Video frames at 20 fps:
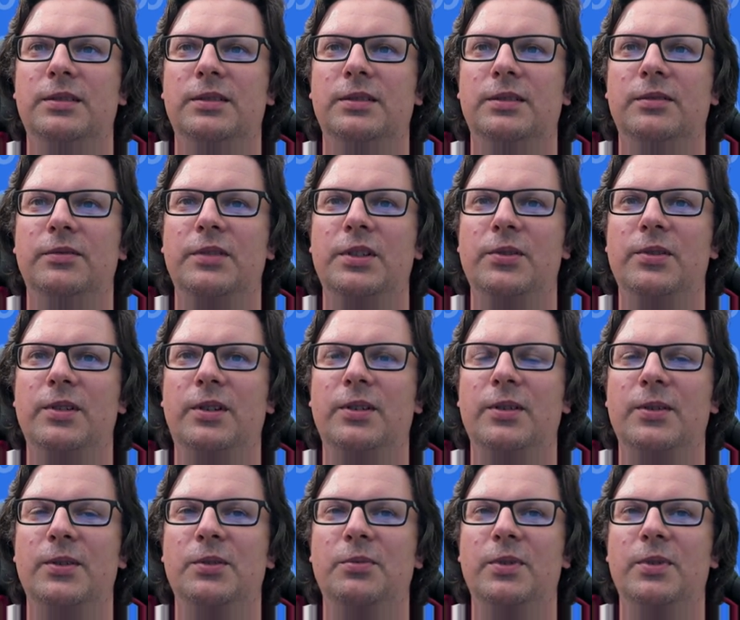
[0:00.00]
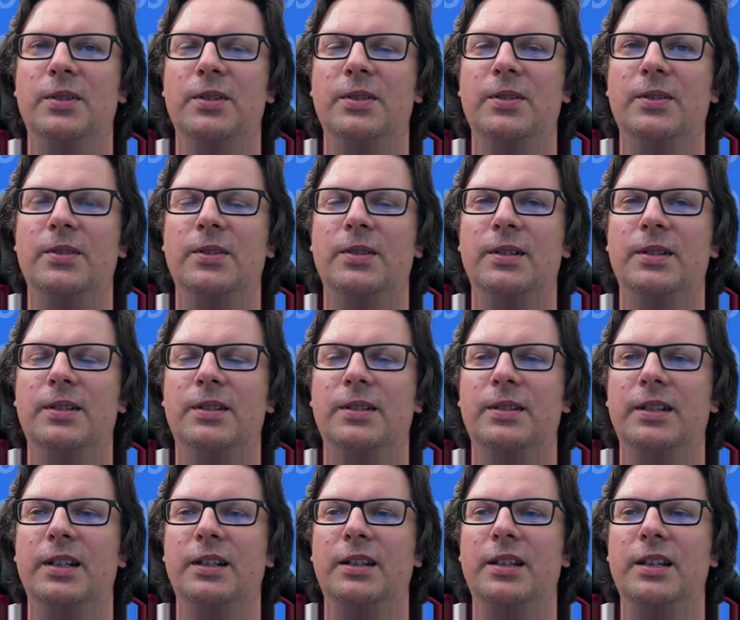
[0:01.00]
the consumers are
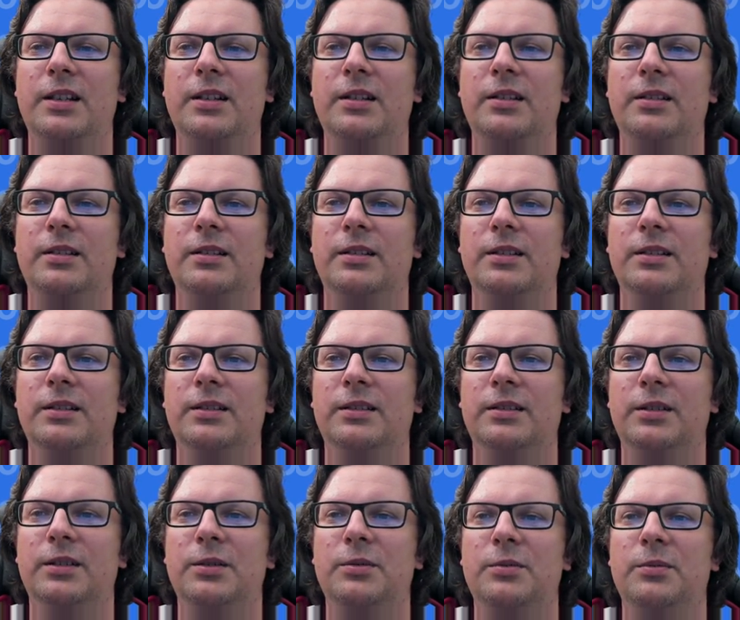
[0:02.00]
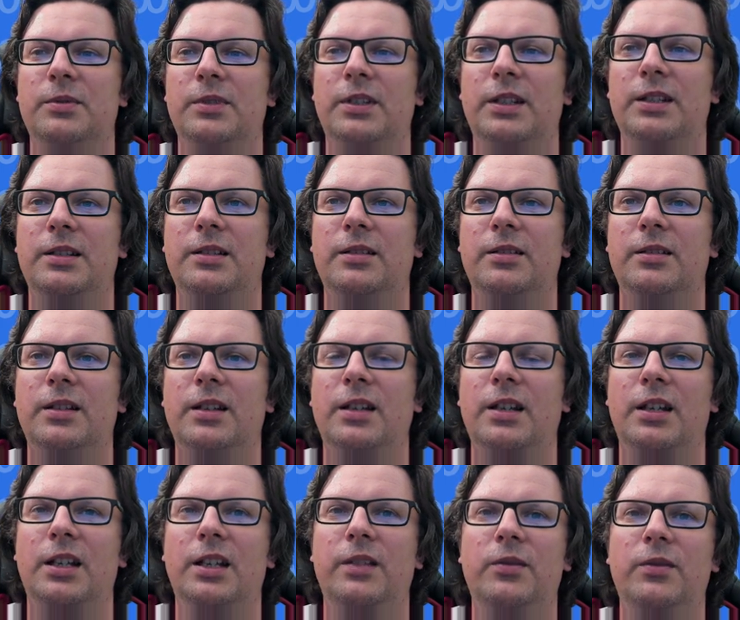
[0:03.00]
getting, and
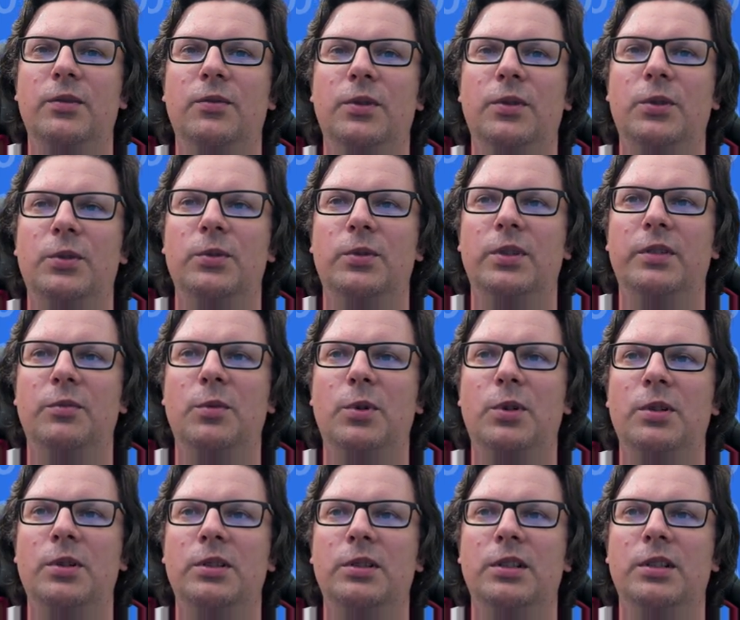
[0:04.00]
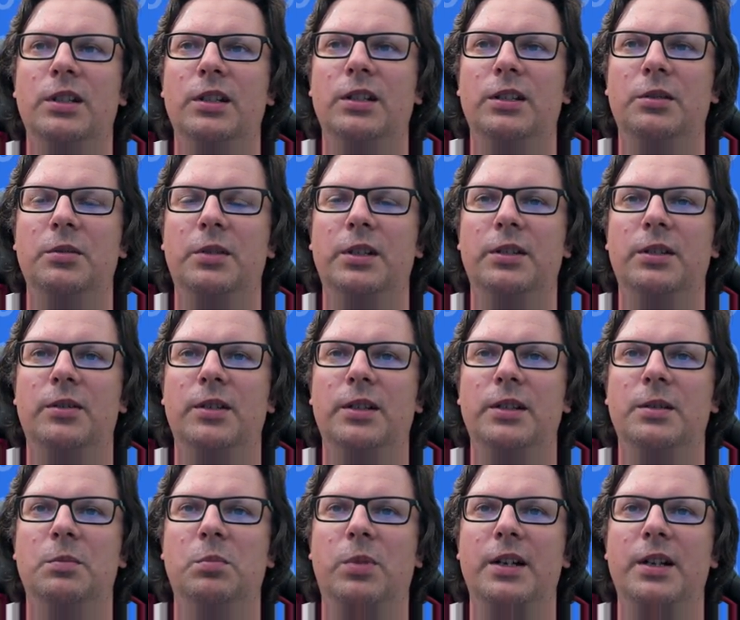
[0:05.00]
if you want to have more, you can try
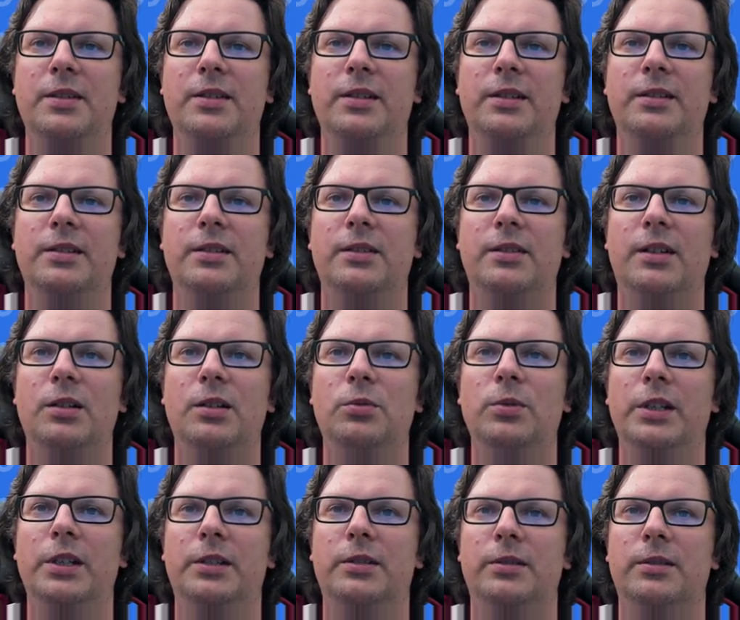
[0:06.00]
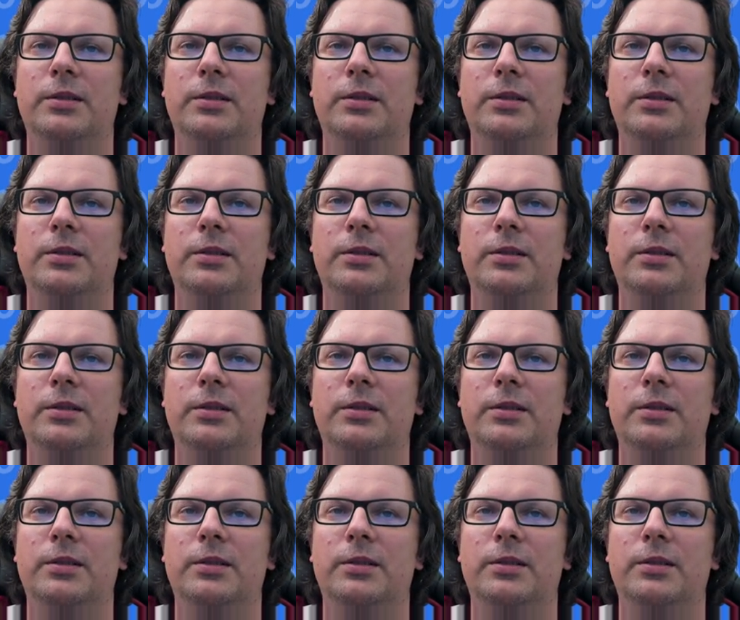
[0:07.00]
the pricing calculator.